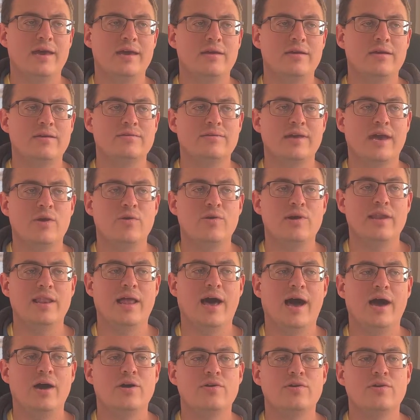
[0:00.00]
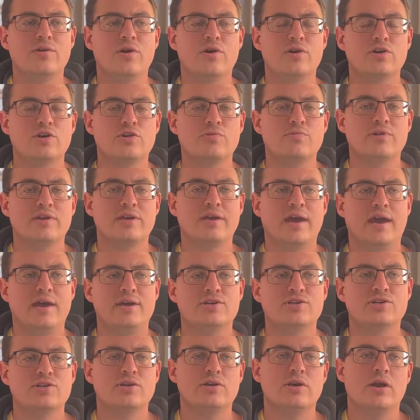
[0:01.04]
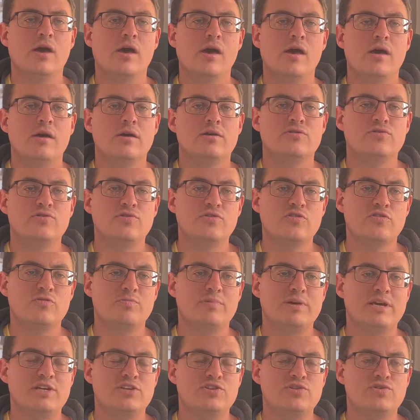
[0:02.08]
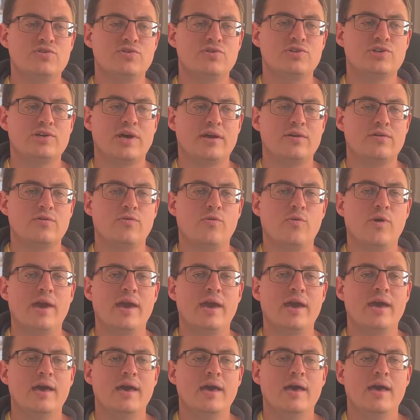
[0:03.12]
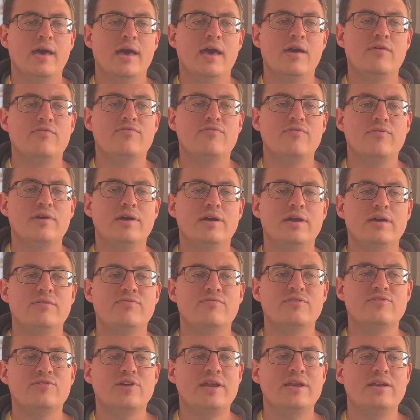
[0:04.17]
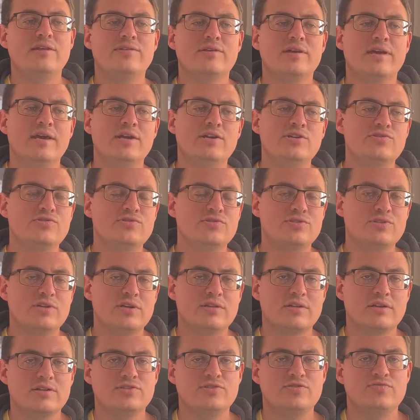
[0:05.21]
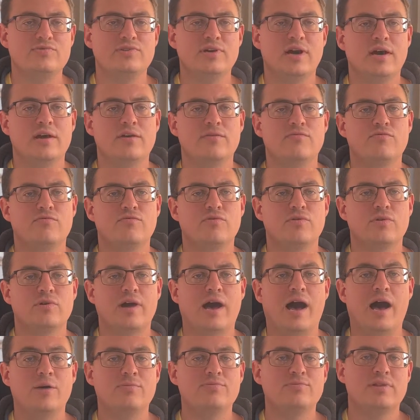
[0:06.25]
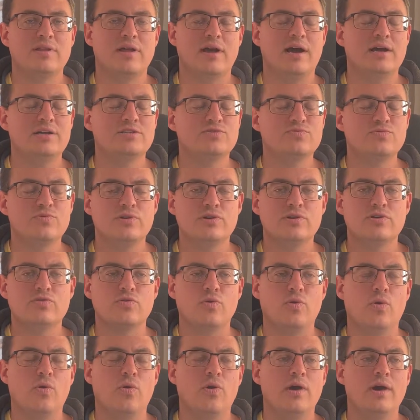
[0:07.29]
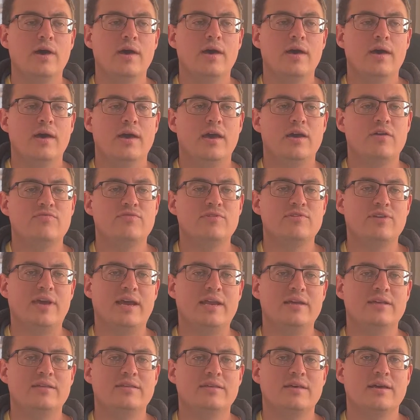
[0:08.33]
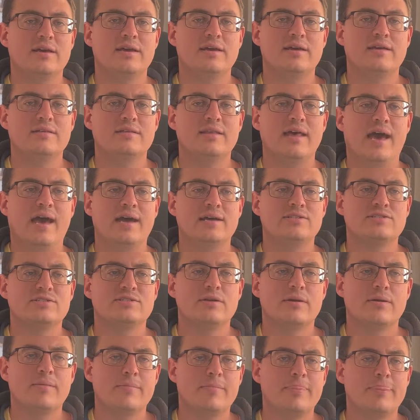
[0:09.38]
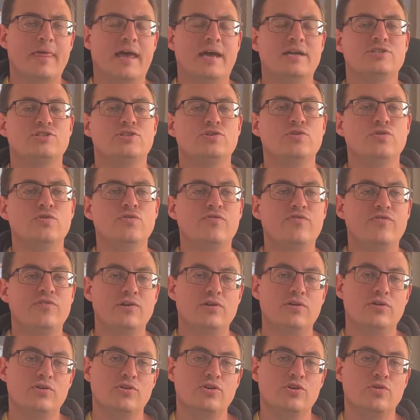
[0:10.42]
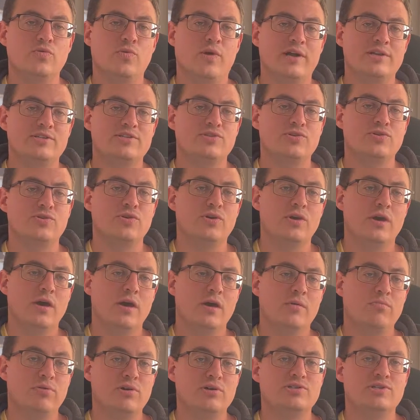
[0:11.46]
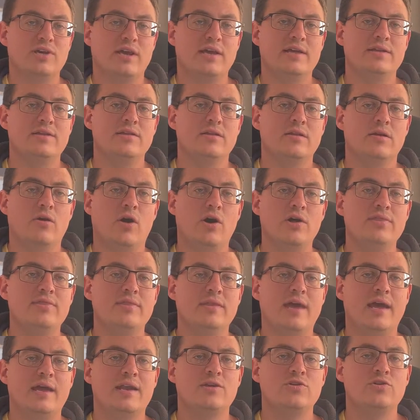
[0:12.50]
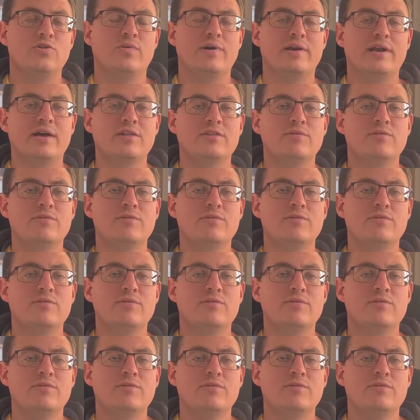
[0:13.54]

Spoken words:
They rely on communication through this P2 channel, where if there's anything interesting that you've done for help clients with, or if there's anything that that you feel you want to put in on them, you want other